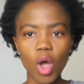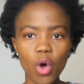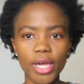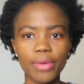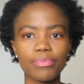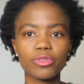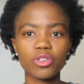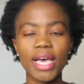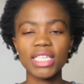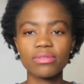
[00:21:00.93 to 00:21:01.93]
okay
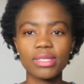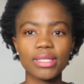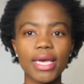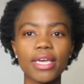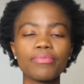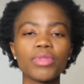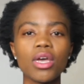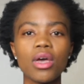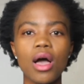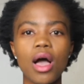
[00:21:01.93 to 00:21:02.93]
so as i was saying
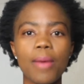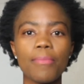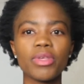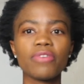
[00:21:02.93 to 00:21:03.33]
um,